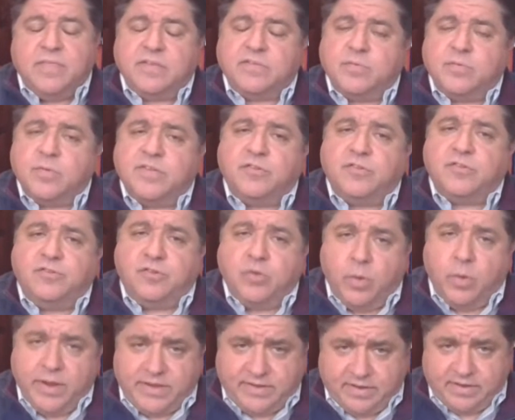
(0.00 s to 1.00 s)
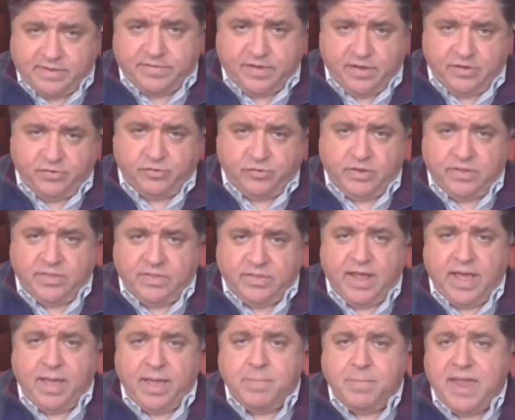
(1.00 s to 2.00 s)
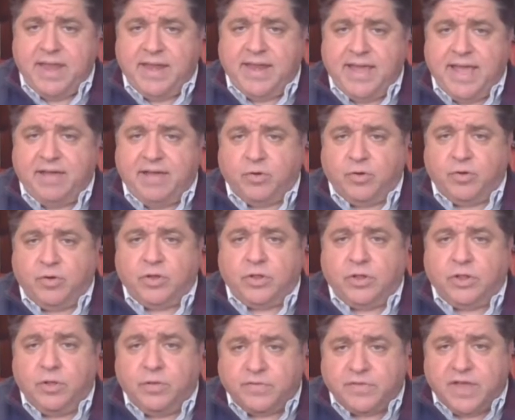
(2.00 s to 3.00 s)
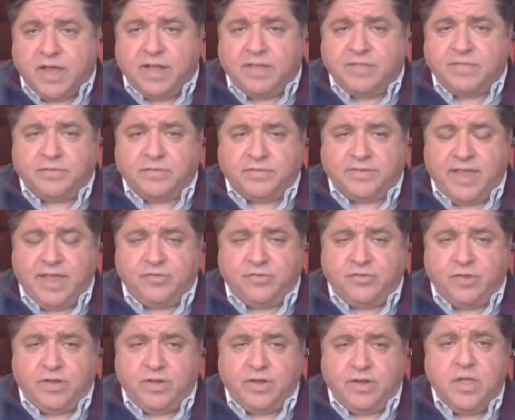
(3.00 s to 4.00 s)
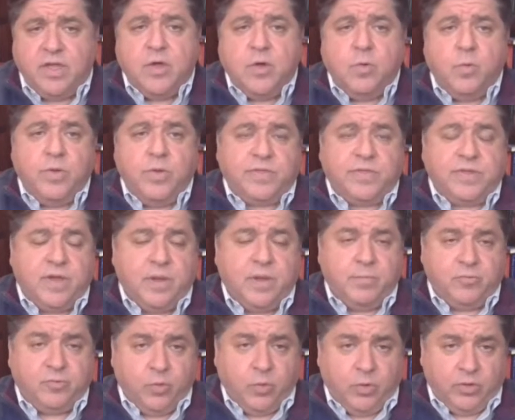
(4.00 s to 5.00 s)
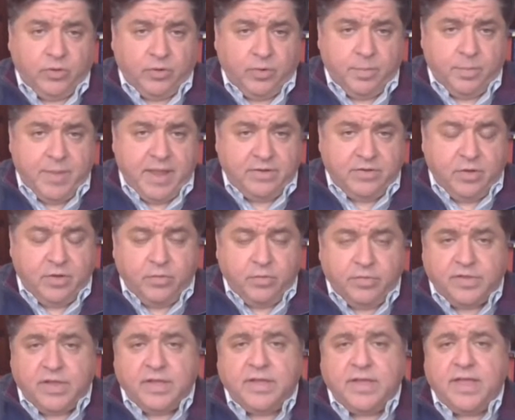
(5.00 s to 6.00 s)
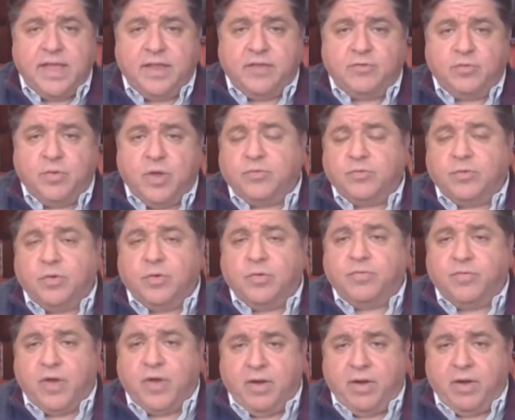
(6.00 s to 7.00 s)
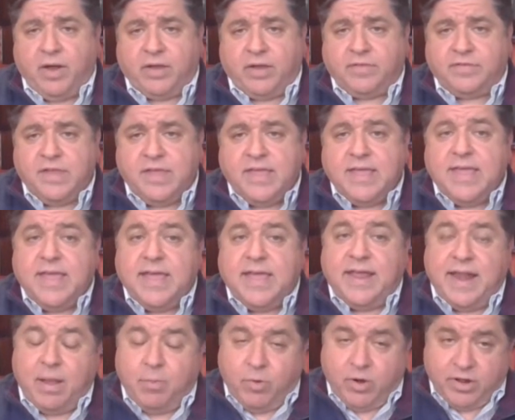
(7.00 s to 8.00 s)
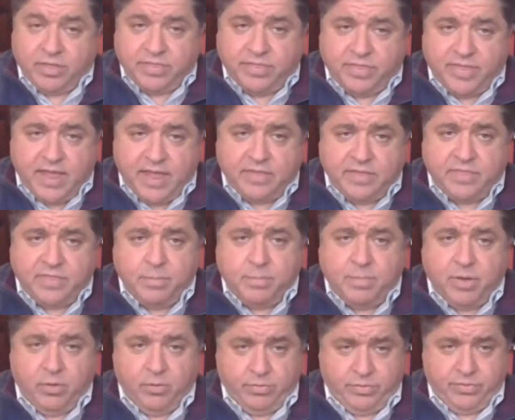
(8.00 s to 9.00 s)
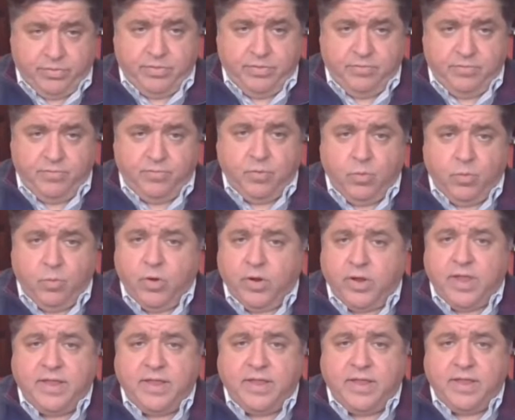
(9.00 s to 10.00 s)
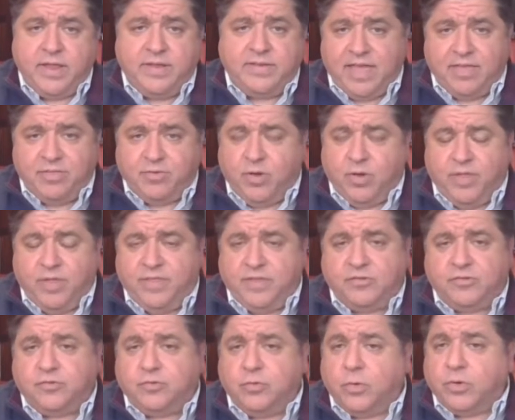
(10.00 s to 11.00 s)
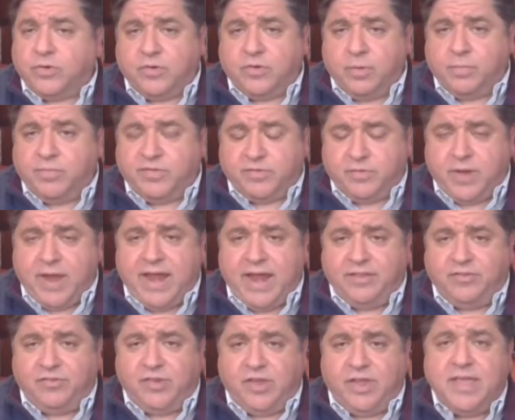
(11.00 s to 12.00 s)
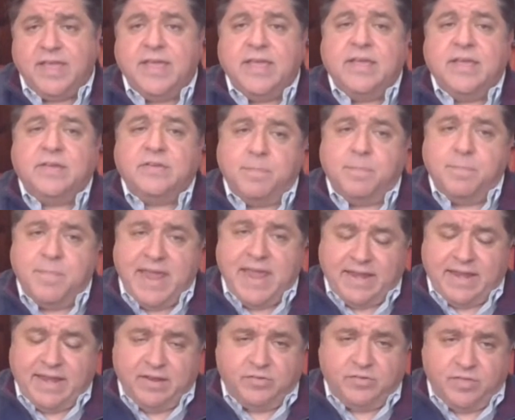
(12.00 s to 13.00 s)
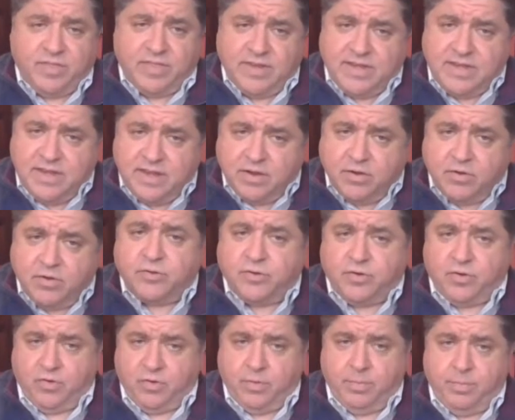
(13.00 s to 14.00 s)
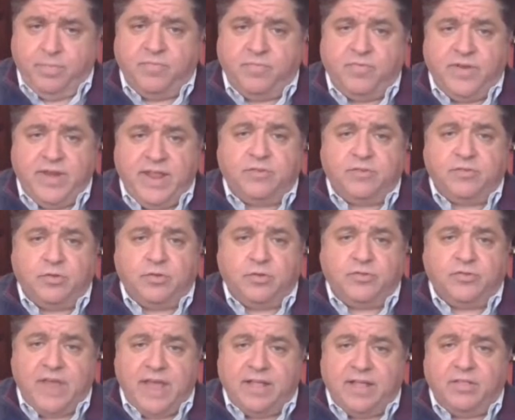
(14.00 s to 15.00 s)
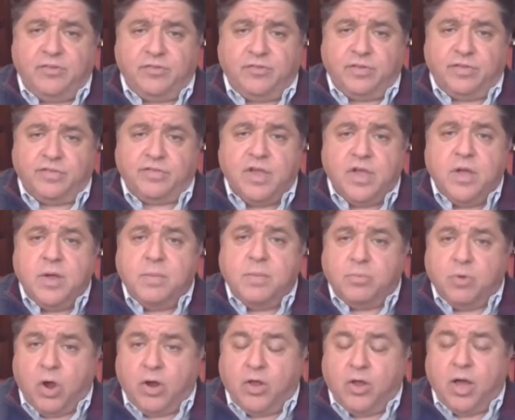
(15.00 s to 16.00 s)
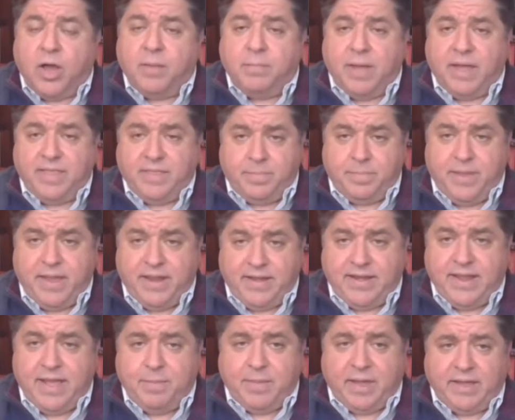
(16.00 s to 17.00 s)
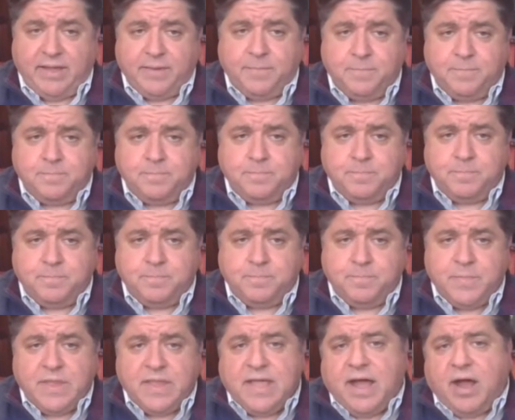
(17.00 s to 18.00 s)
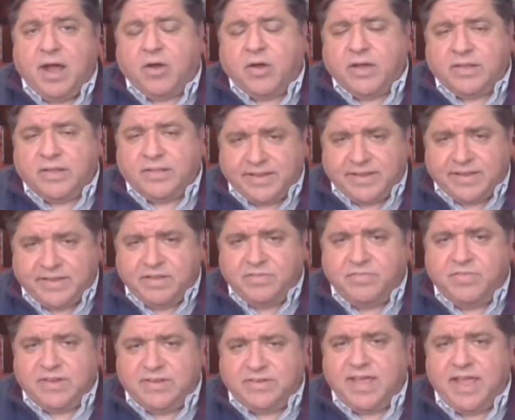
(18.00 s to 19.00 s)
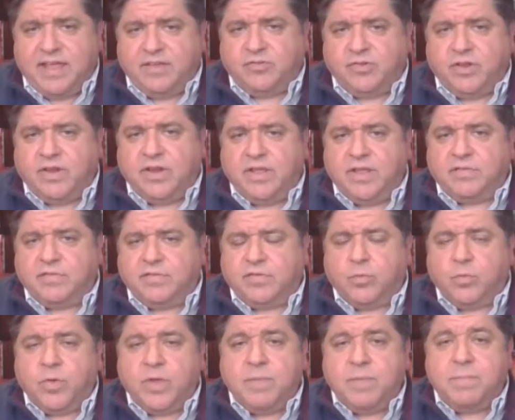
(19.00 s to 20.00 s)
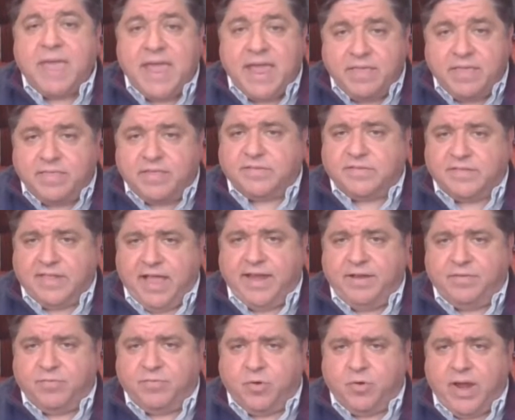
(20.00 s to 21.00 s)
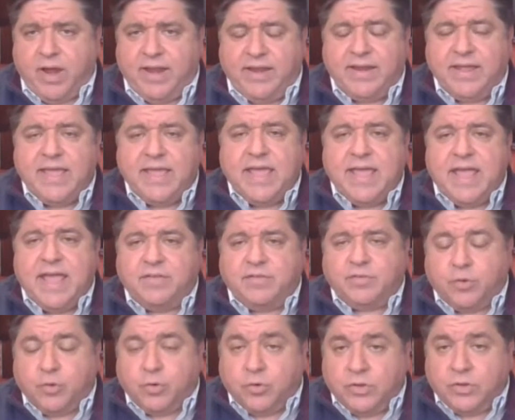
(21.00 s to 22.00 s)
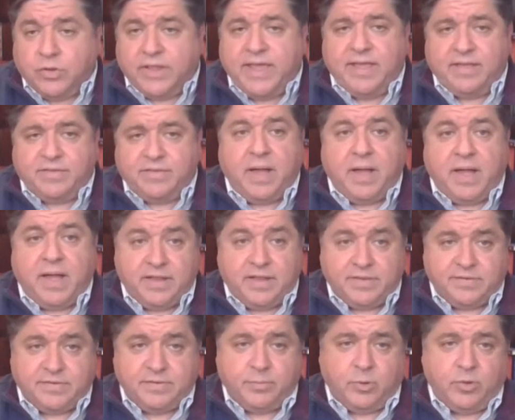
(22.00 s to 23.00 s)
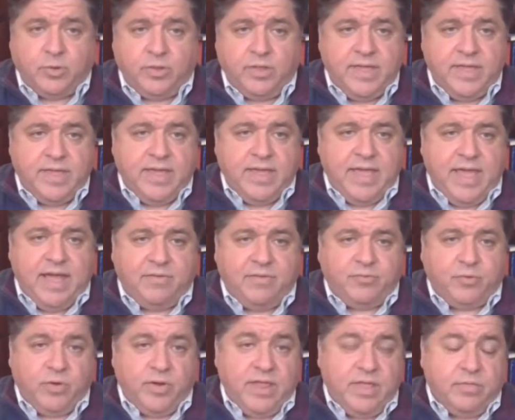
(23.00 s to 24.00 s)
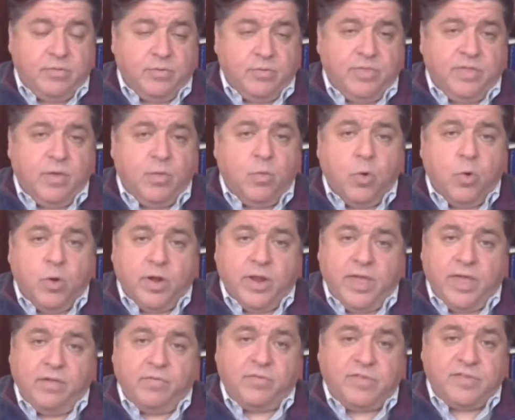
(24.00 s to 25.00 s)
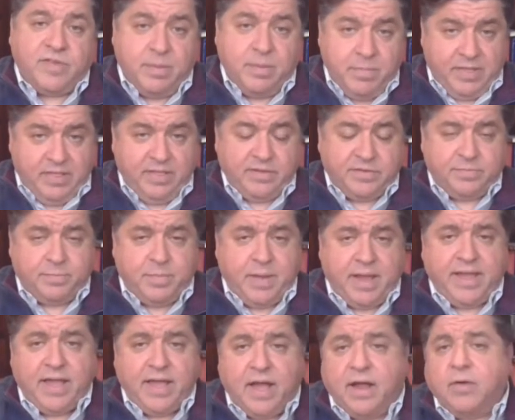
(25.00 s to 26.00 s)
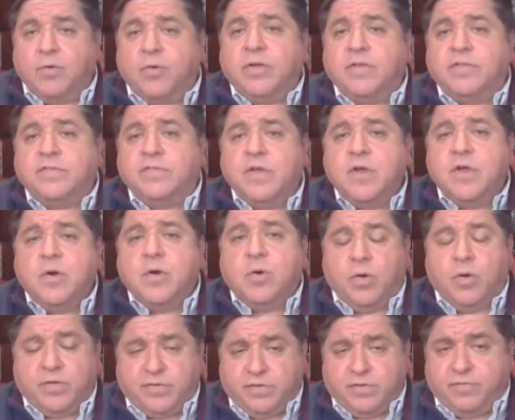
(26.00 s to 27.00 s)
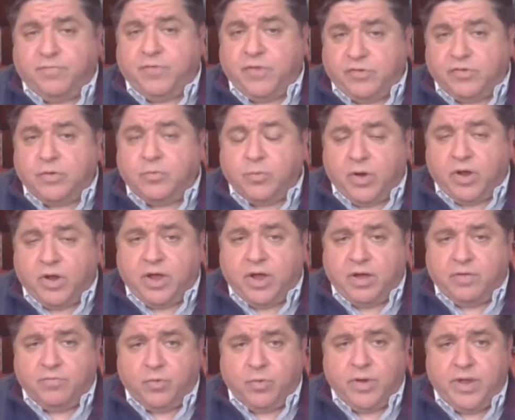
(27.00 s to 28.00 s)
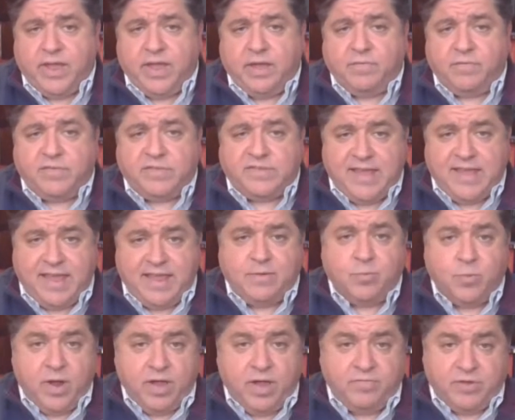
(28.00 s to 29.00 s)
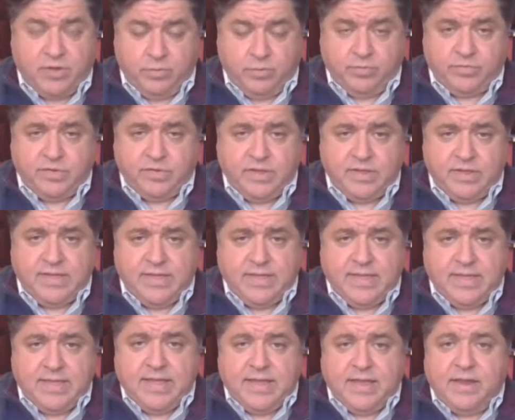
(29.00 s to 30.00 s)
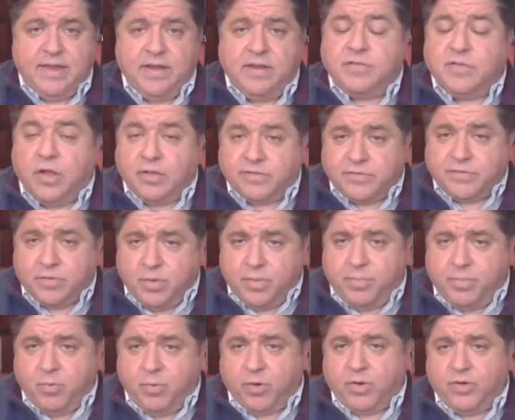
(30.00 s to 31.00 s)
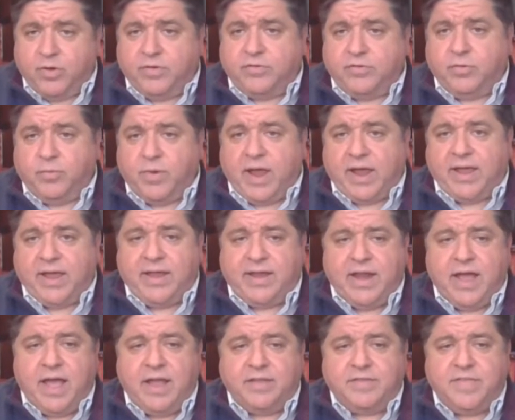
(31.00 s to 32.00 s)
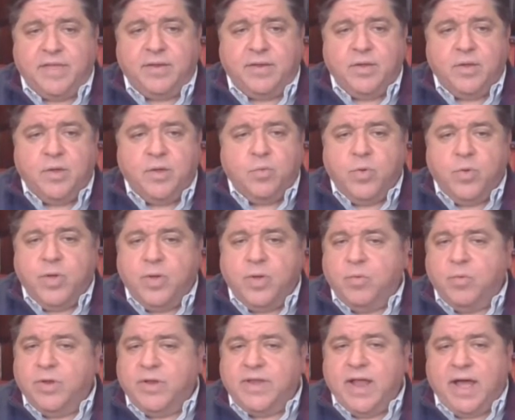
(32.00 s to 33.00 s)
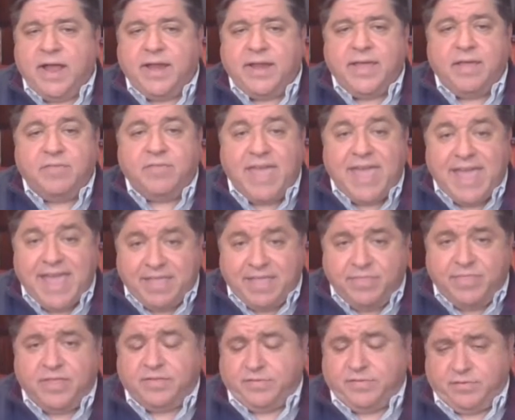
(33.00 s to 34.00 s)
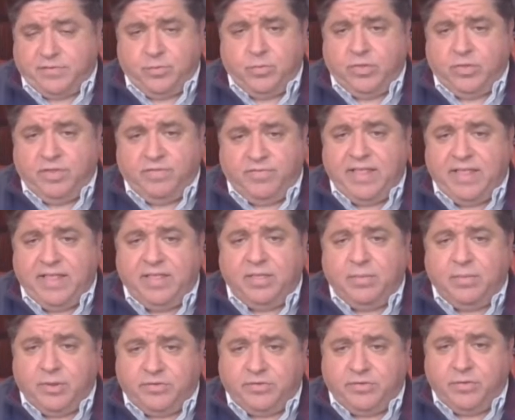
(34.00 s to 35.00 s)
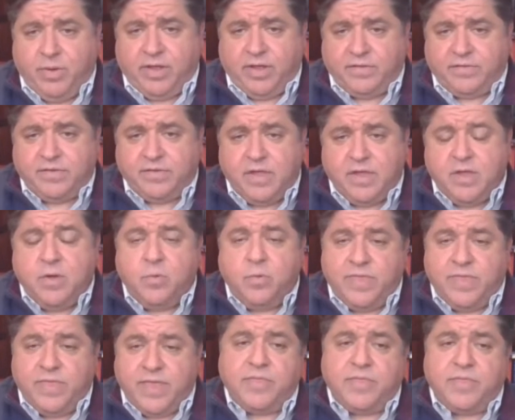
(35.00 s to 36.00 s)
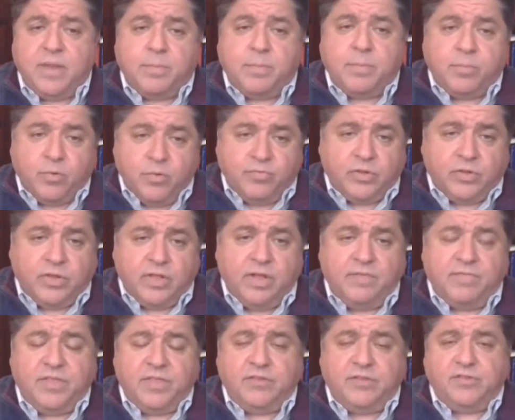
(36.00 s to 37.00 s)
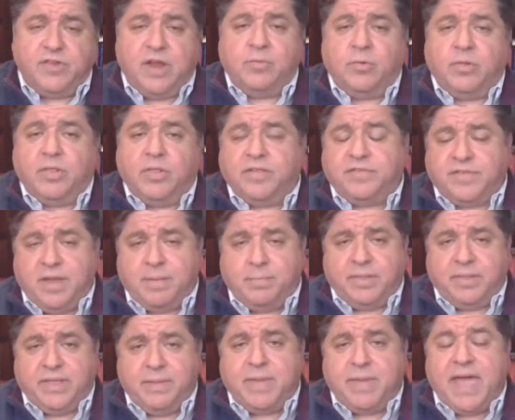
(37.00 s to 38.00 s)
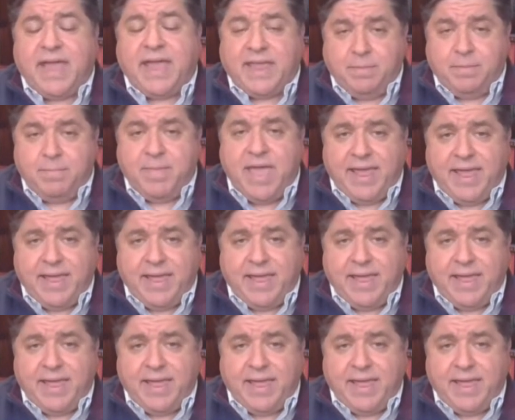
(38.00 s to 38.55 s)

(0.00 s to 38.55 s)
This was a joint decision that I made after close consultation with Comptroller Mendoza and Treasurer Frerichs, and I want to thank them both for working together on this short-term strategy to manage the near-term financial challenges brought on by the pandemic. Our collective intention is to repay this line of credit as early as possible after either the awarding of stimulus by Congress or a sufficient recovery of state revenues. It is also important to recognize that we would not have had this tool available to us without the approval of the General Assembly back in